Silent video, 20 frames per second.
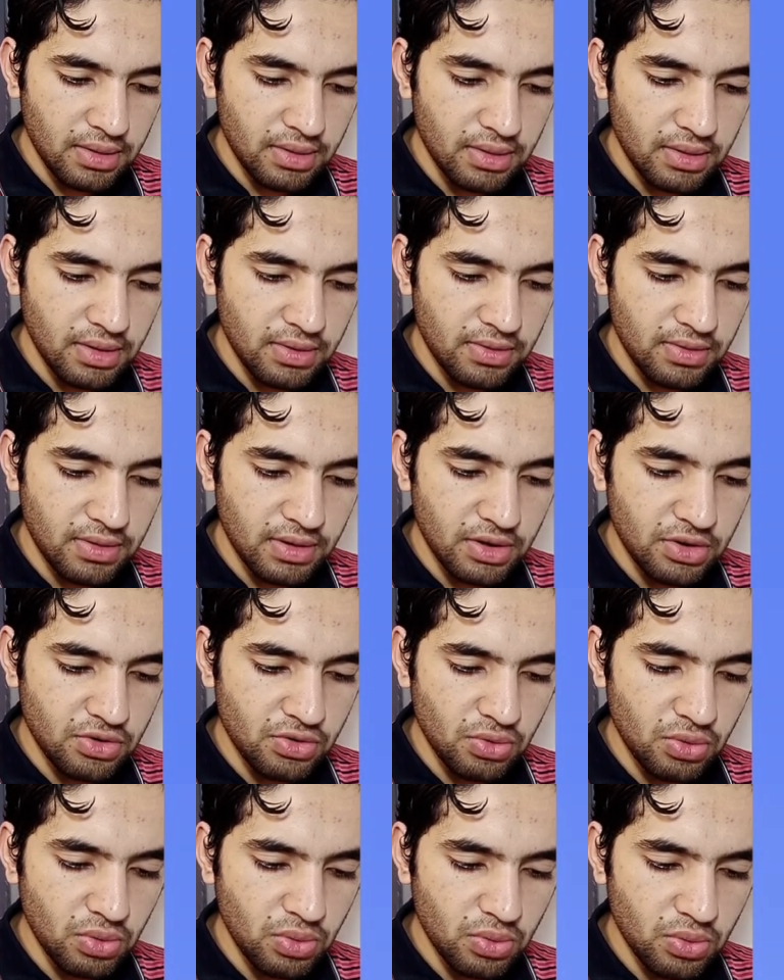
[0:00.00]
and this
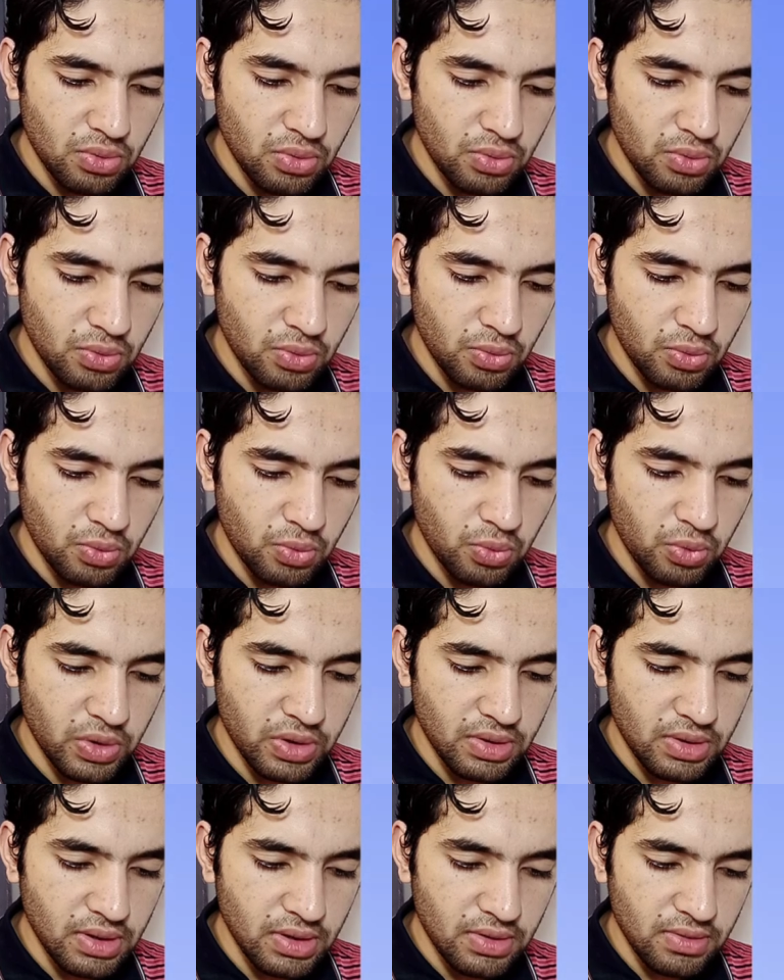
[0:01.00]
CH2
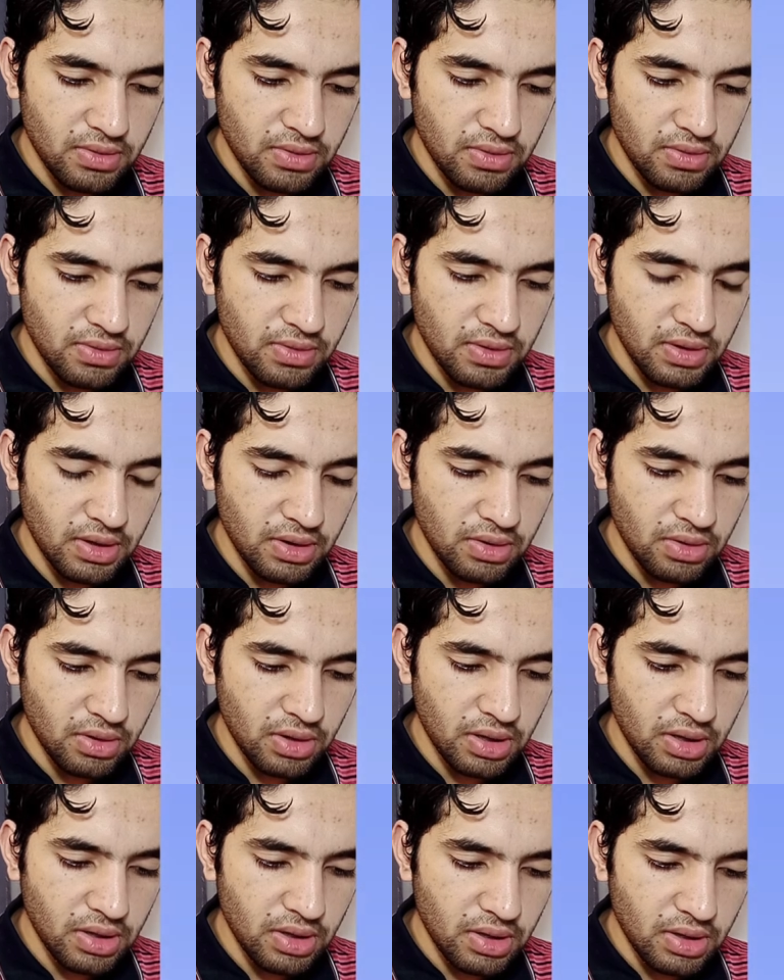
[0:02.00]
with this
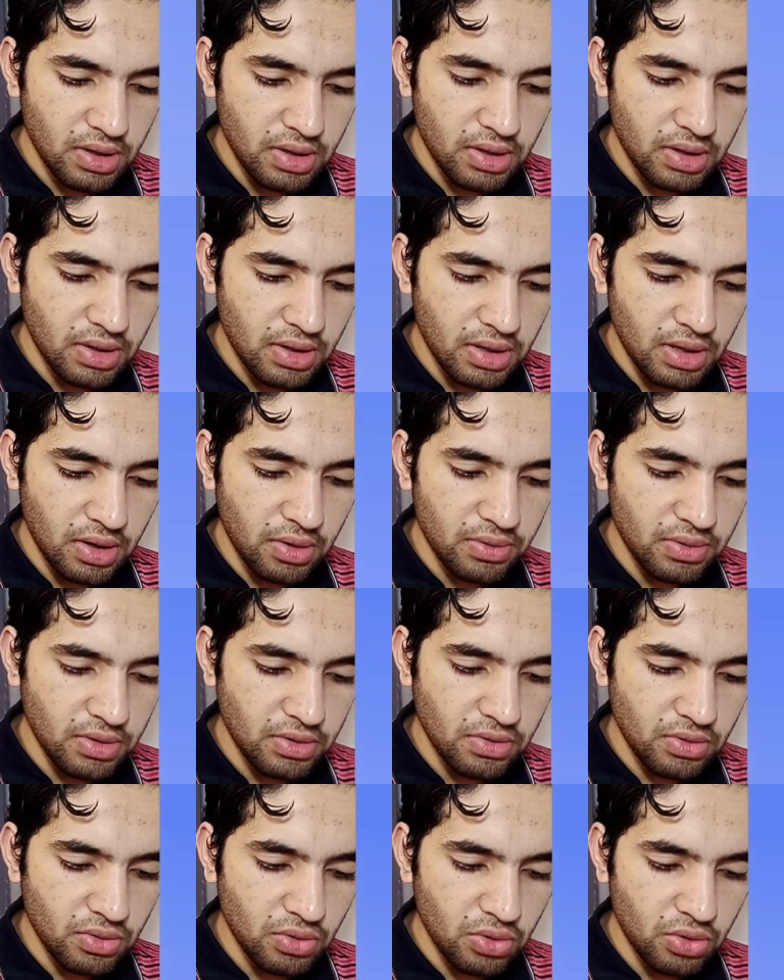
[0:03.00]
C. Okay,
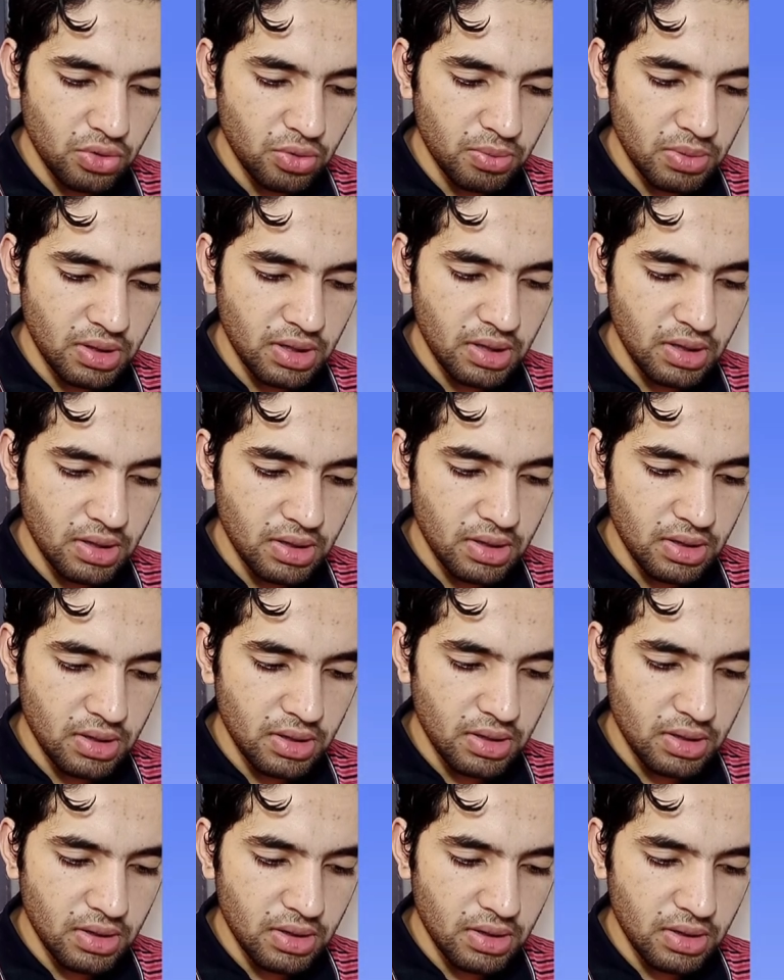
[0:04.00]
now this is going to be the